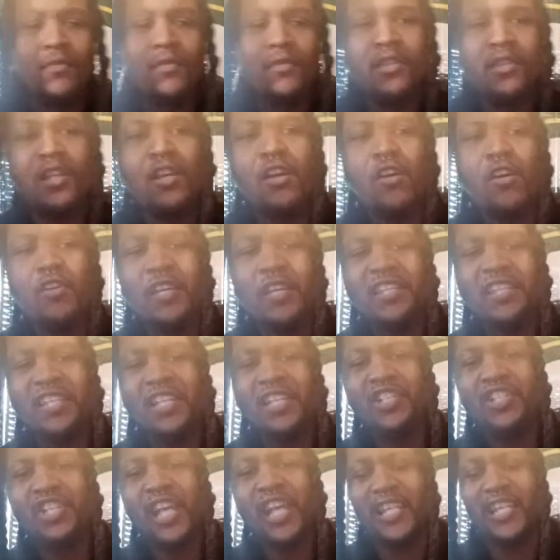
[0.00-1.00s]
To go get
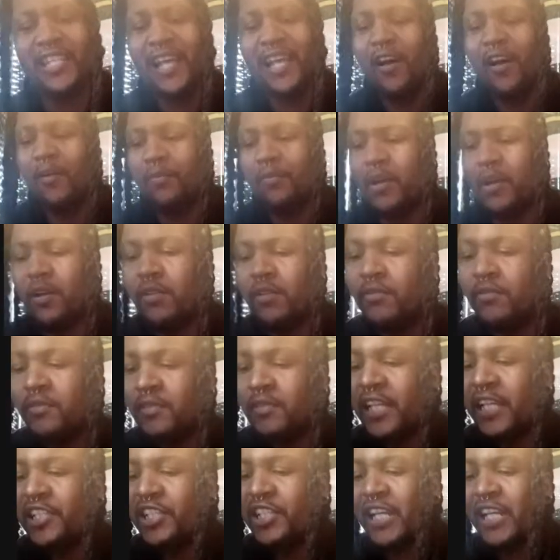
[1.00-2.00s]
this checked out, bro.
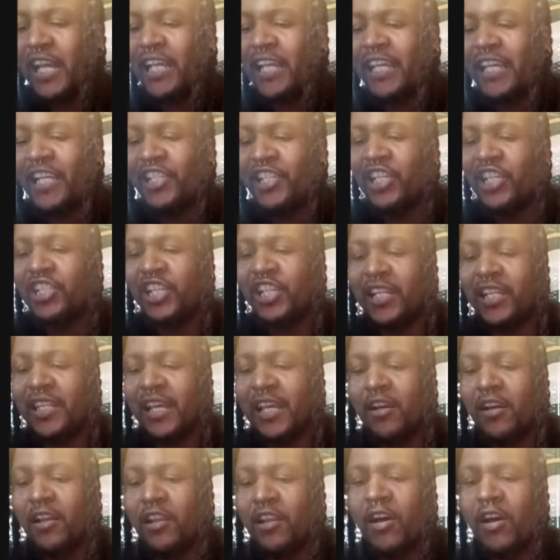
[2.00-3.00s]
They should have got that shit checked
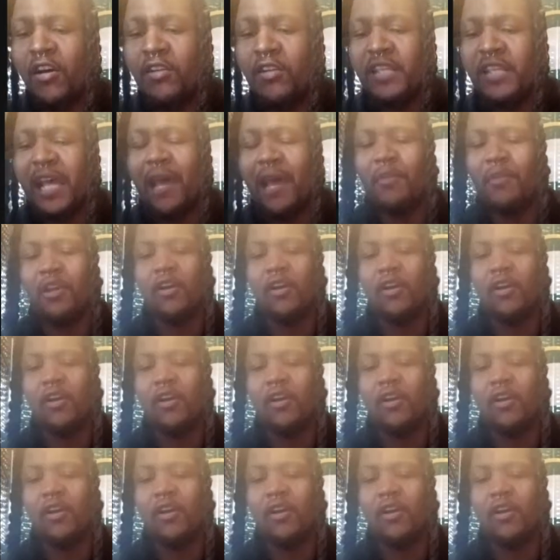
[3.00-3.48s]
out a long time